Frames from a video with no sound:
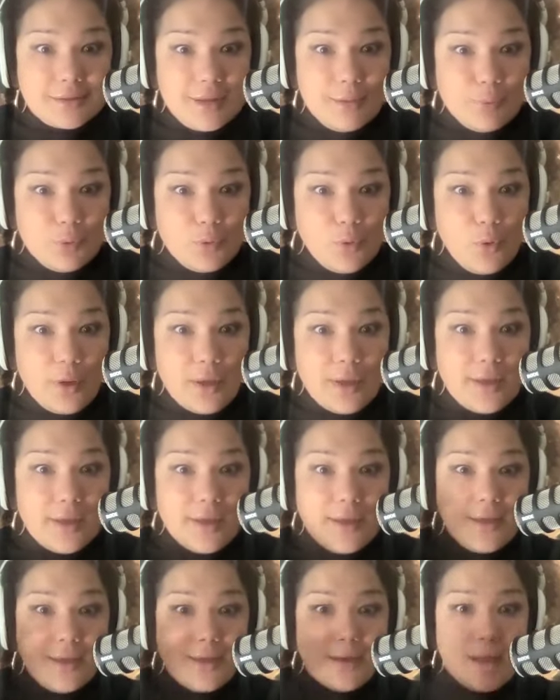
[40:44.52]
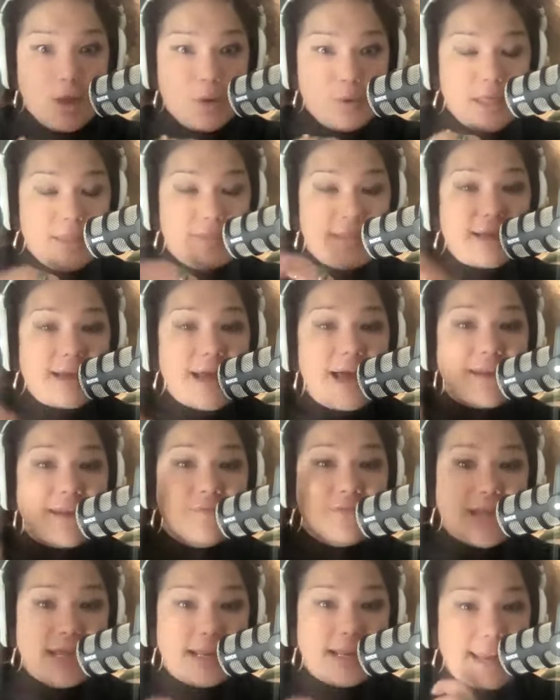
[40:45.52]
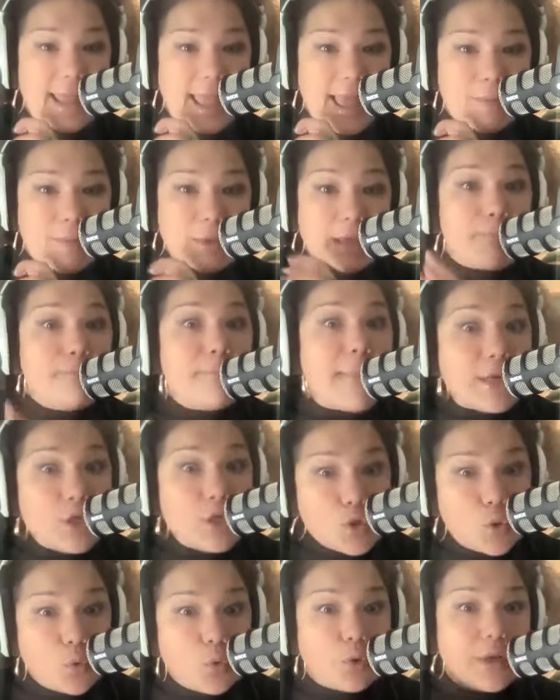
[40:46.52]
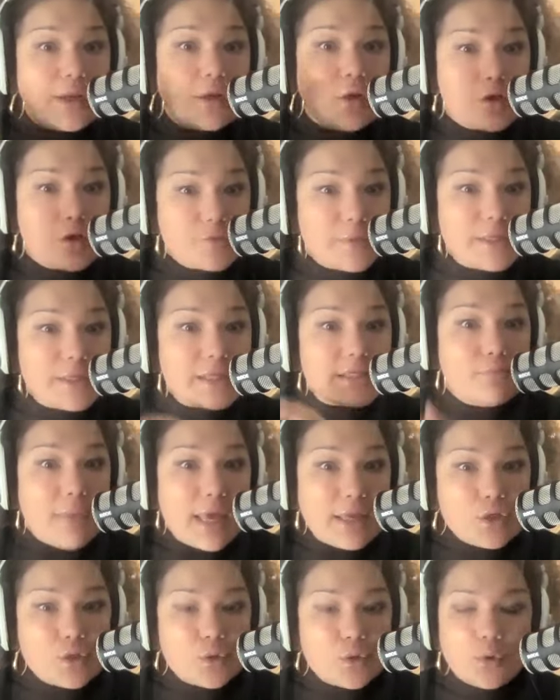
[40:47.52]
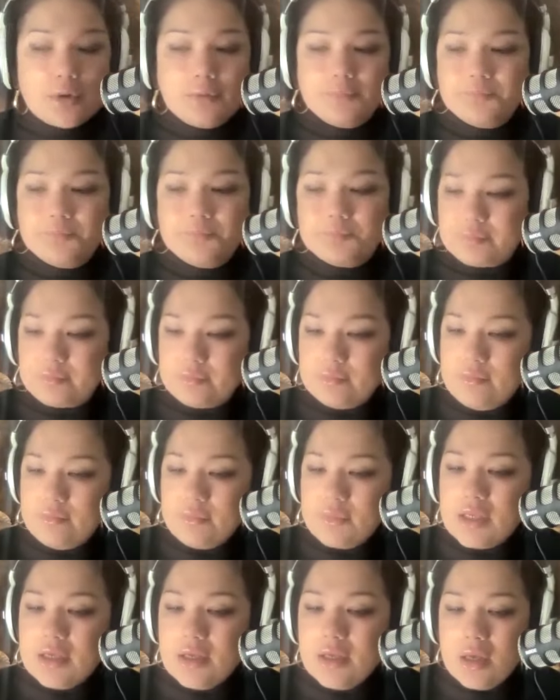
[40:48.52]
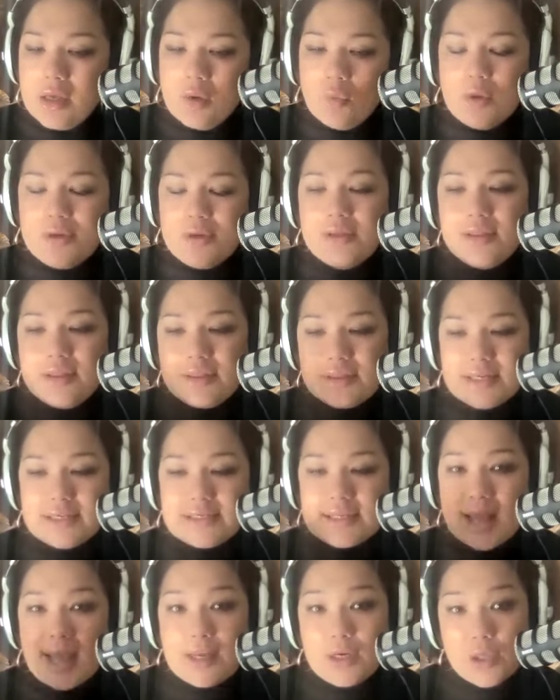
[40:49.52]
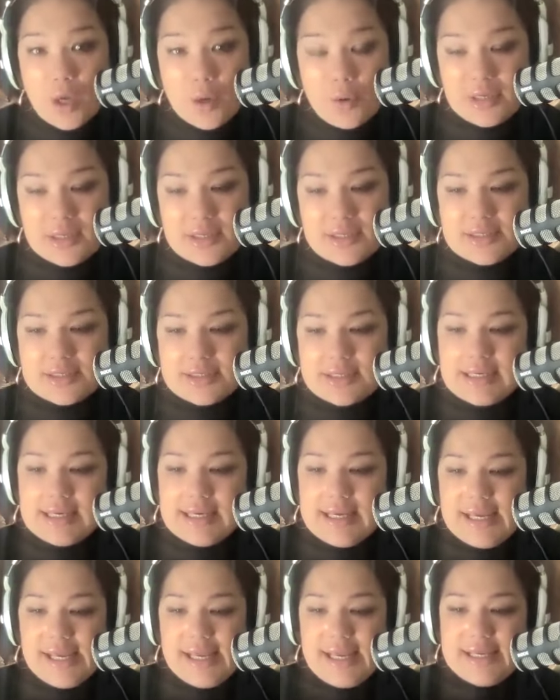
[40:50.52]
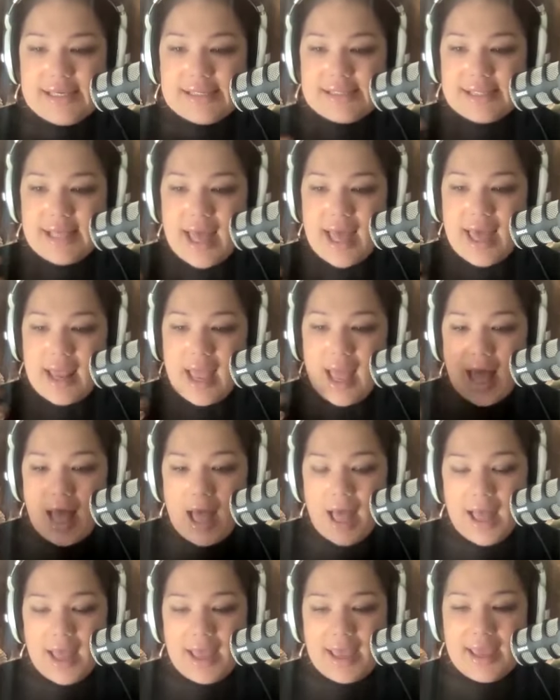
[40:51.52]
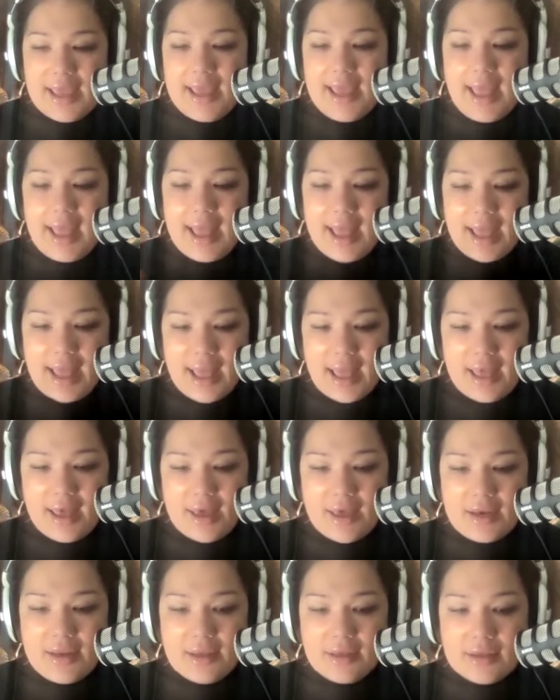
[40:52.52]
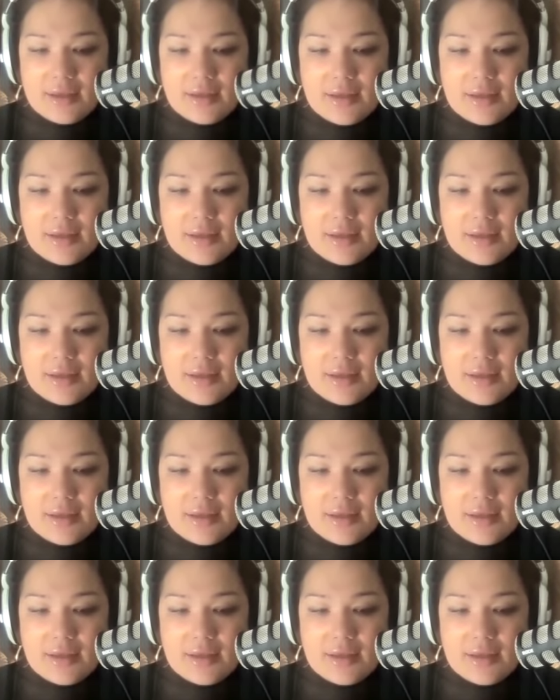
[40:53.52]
employee, you know, that kind of dynamic mentor. He calls me his mentor. Mm-hmm. One of the things that I notice is that I had